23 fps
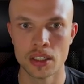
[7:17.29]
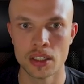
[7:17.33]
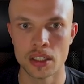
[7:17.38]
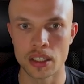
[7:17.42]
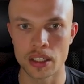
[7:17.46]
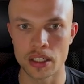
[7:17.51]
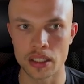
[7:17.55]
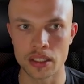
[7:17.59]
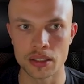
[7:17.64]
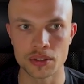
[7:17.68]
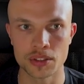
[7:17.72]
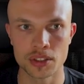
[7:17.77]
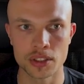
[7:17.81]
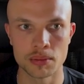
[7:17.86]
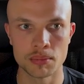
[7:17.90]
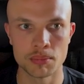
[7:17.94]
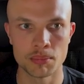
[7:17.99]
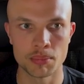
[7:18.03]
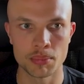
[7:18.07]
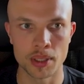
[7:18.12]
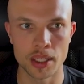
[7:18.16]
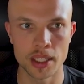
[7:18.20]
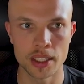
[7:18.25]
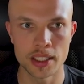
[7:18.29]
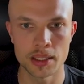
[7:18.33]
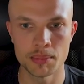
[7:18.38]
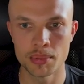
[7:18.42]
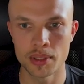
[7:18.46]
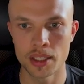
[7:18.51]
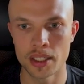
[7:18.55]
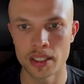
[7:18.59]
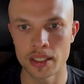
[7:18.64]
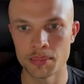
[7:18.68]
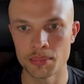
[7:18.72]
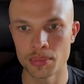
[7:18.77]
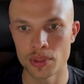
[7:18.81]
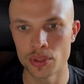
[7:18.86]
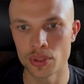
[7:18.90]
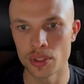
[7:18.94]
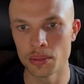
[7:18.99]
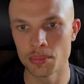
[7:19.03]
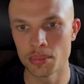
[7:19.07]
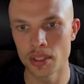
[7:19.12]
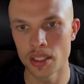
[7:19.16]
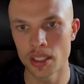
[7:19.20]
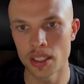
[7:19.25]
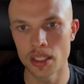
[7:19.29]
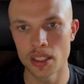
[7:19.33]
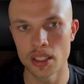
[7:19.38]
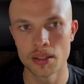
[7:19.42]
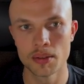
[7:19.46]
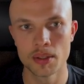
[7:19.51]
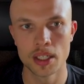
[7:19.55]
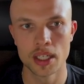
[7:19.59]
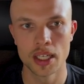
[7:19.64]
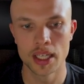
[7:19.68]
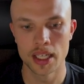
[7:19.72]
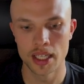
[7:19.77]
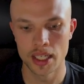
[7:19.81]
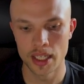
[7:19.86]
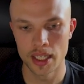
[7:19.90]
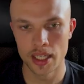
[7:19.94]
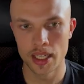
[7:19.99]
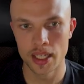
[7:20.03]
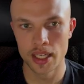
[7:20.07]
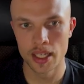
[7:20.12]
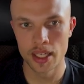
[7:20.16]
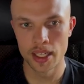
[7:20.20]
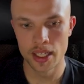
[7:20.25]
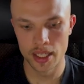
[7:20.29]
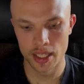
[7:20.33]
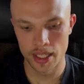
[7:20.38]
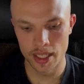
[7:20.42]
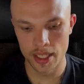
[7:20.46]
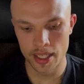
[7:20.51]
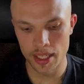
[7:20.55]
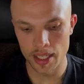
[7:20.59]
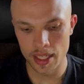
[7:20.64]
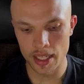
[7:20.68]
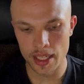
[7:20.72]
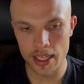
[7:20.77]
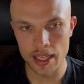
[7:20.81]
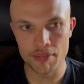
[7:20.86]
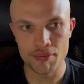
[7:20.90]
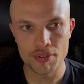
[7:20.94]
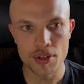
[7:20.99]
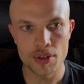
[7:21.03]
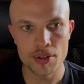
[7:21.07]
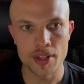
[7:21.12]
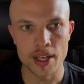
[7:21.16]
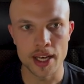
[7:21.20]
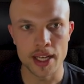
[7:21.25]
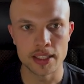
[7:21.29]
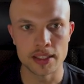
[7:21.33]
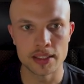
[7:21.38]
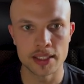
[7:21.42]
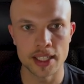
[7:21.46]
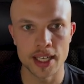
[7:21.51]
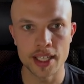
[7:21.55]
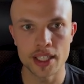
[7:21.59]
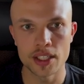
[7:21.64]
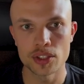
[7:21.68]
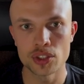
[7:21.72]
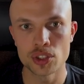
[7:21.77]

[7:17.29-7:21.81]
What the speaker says: I don't know, some bloody blah. If you then take a